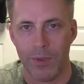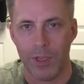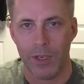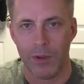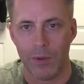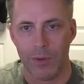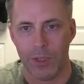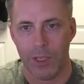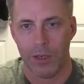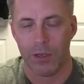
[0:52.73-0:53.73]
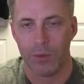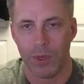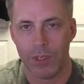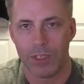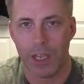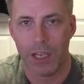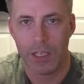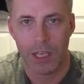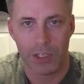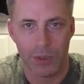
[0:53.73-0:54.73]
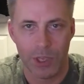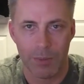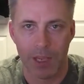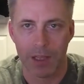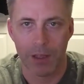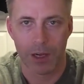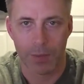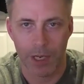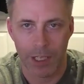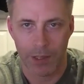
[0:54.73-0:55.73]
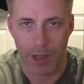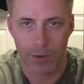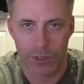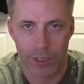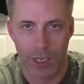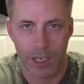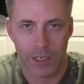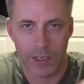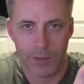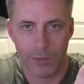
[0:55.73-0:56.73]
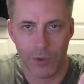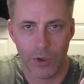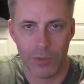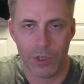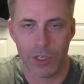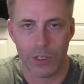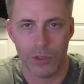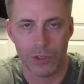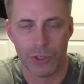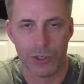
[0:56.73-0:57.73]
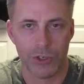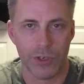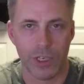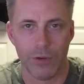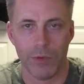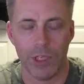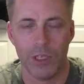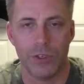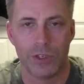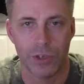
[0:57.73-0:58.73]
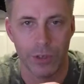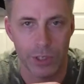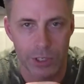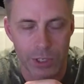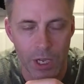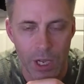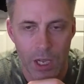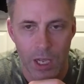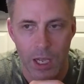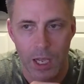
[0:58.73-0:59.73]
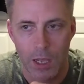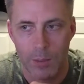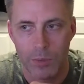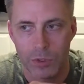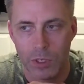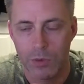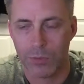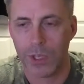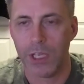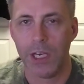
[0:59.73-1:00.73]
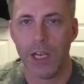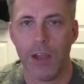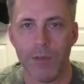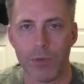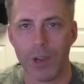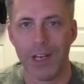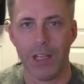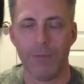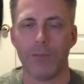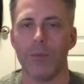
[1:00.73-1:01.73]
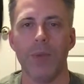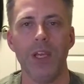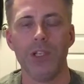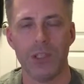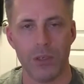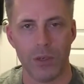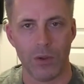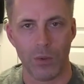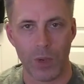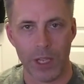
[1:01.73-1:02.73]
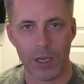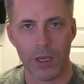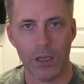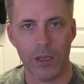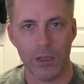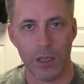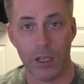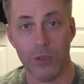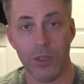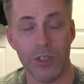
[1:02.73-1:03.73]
You know, on one side, yes, you can make a lot of money. On the other side, boom, you can lose your shirt and get really discouraged. So you really need to have the right information when doing